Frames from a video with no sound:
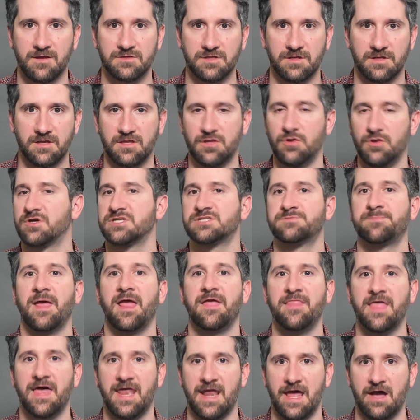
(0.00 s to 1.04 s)
you know,
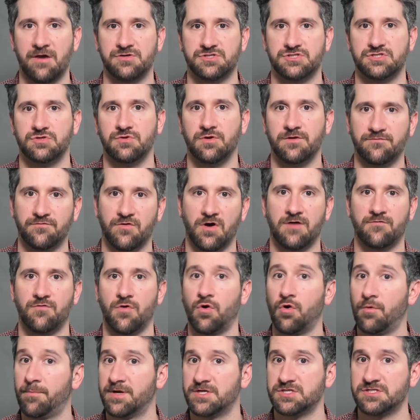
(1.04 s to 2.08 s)
expand that out to involve a
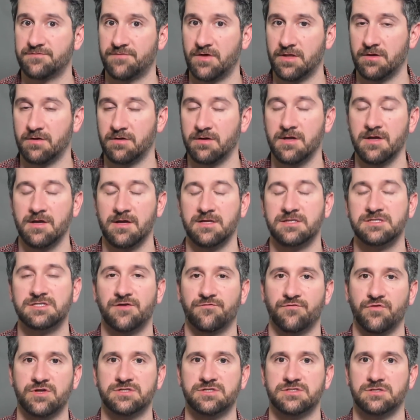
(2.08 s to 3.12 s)
whole bunch of other
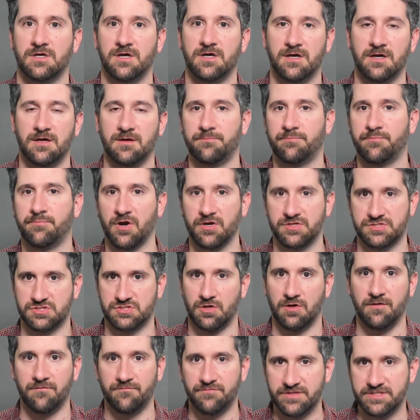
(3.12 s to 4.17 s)
different uh, parts
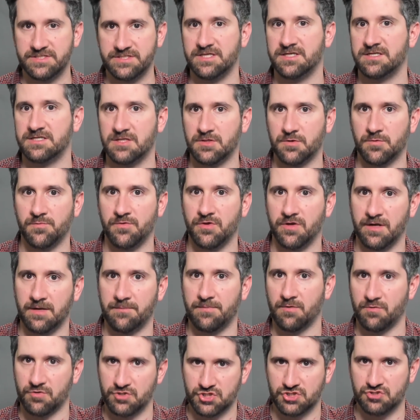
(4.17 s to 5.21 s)
of the D&D community.
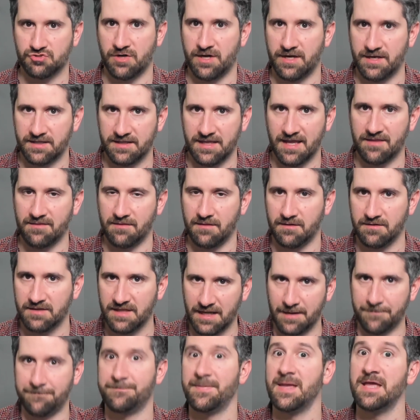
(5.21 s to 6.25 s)
But we're just trying to get get
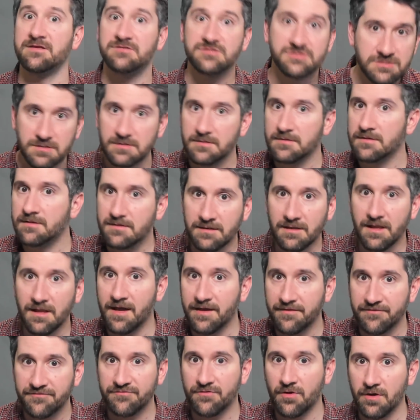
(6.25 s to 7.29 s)
a
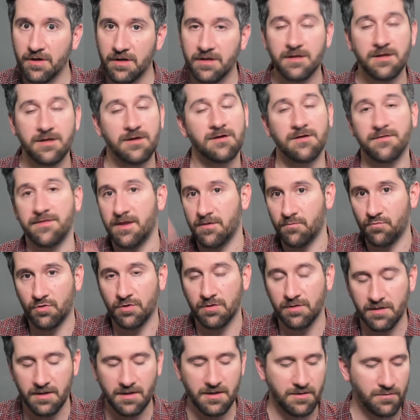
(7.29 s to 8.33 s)
baseline started here, and then
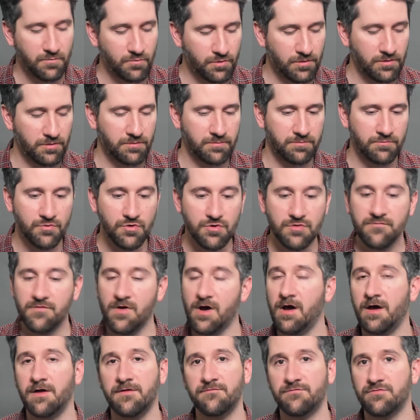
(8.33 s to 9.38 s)
we'll we'll move
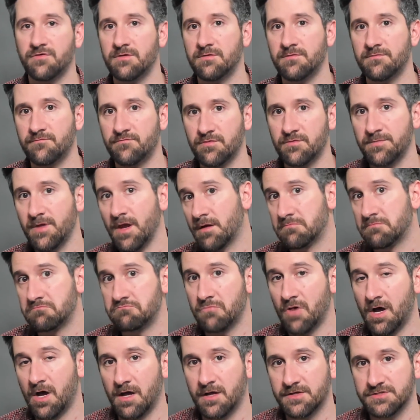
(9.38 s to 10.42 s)
on from from there.
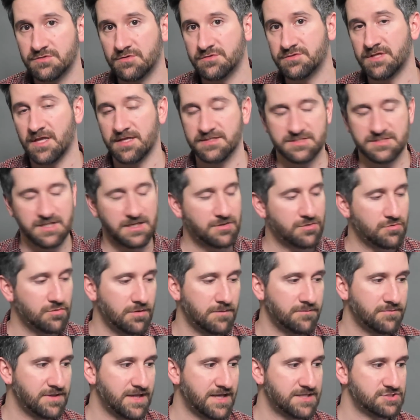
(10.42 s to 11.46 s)
Uh, so that's kind of cool.
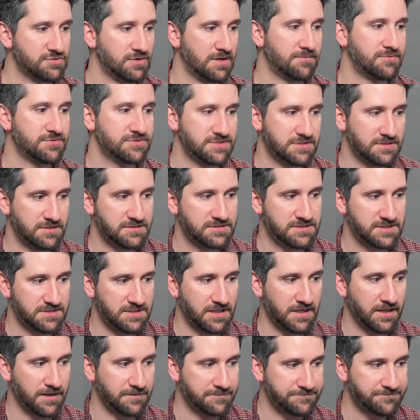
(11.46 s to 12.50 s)
Glad you're able to to
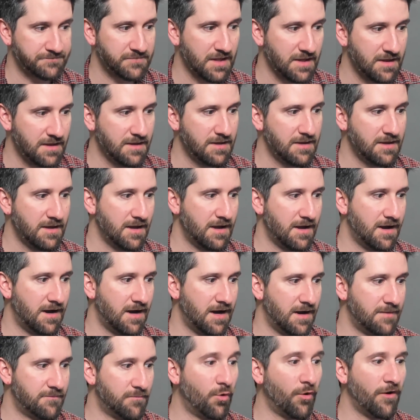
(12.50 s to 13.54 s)
dug it.
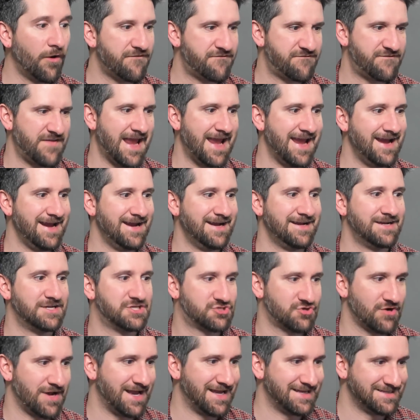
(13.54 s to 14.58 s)
Uh, more fade
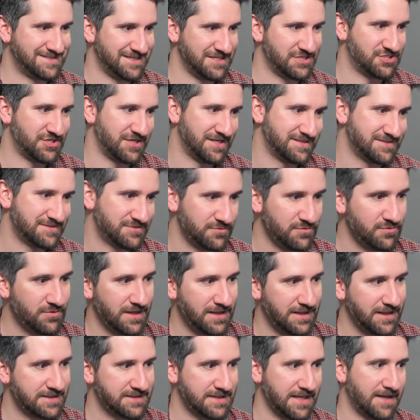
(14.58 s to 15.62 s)
transitions. Ooh, I
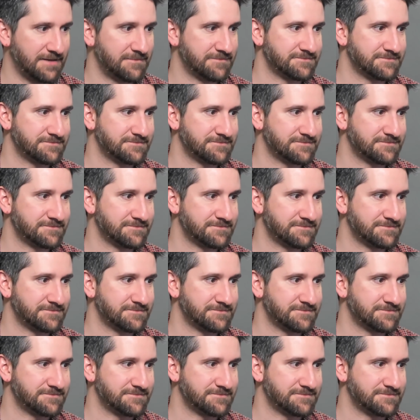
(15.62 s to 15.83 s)
like that.